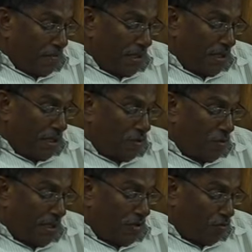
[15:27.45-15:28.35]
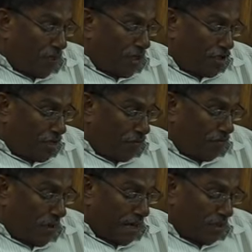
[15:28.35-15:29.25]
being a unique creation
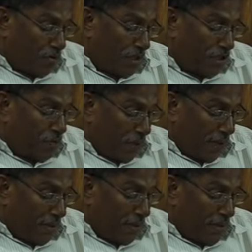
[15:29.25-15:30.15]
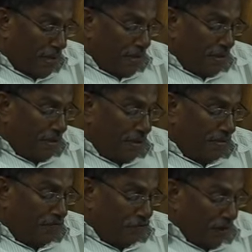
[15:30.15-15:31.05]
of man, could explain the
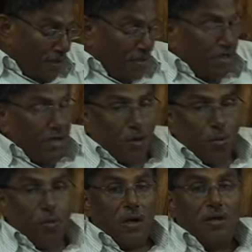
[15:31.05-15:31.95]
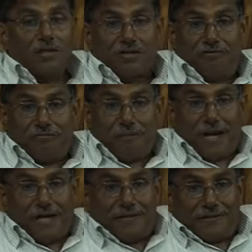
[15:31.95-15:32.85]
different wills of
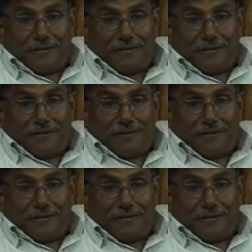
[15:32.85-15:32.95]
man.